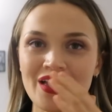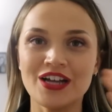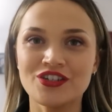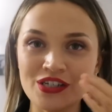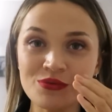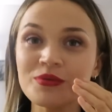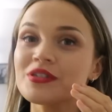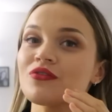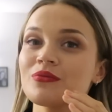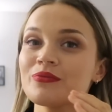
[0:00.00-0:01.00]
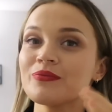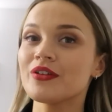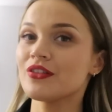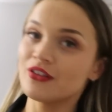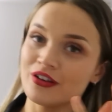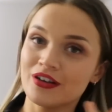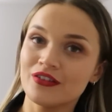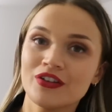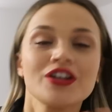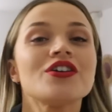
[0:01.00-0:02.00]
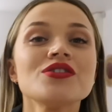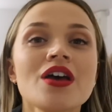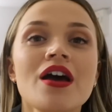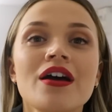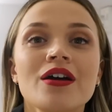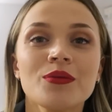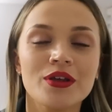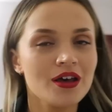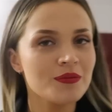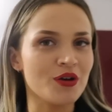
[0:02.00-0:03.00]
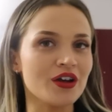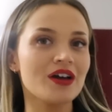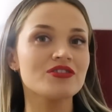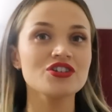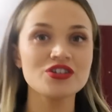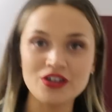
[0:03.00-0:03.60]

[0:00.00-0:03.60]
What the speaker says: As you guys can probably tell from the videos, we broke out the dress